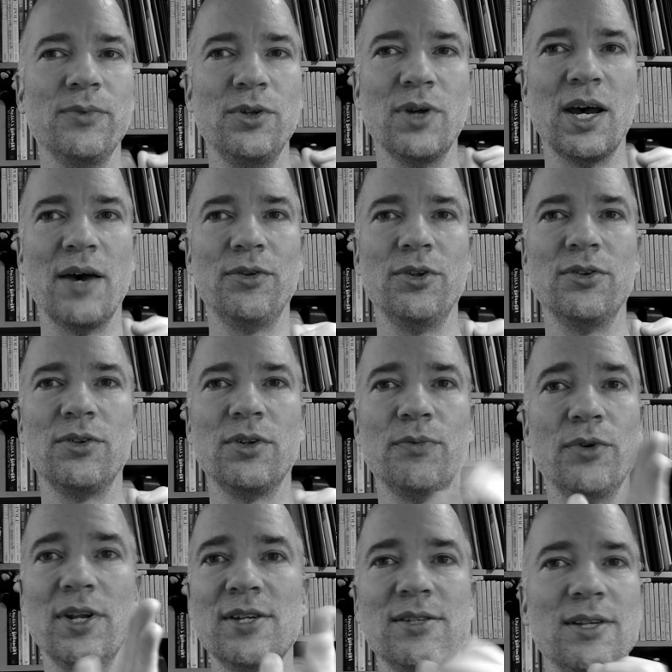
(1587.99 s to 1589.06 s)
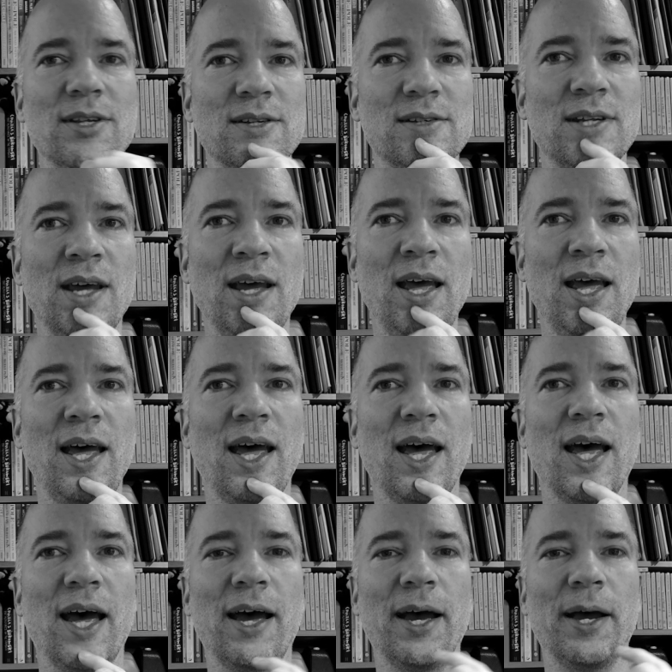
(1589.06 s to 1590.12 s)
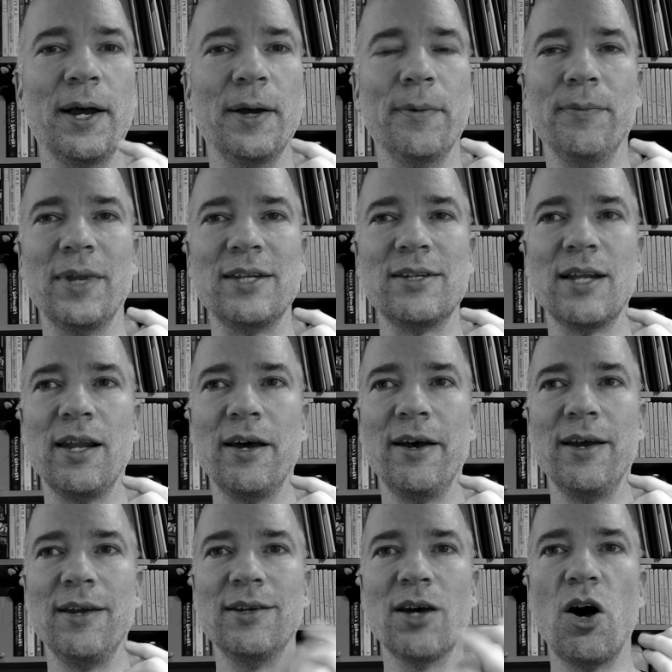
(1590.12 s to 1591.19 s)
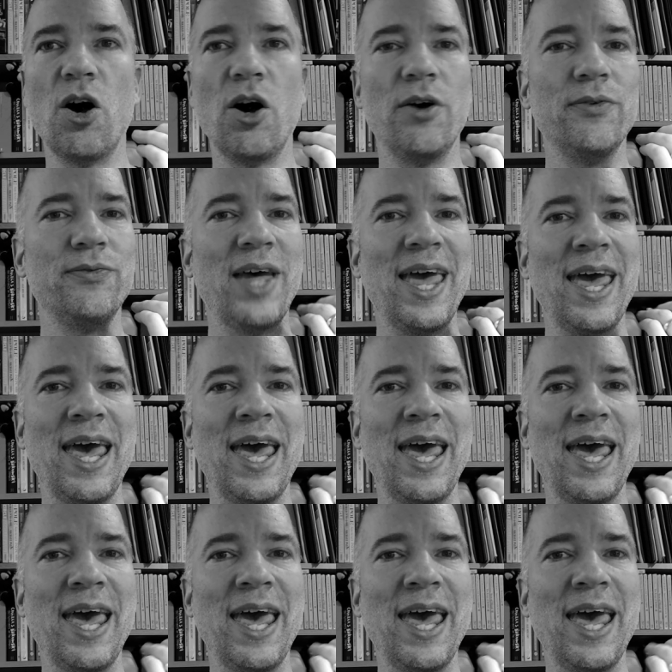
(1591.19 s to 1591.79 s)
You have to, for instance, there's the line of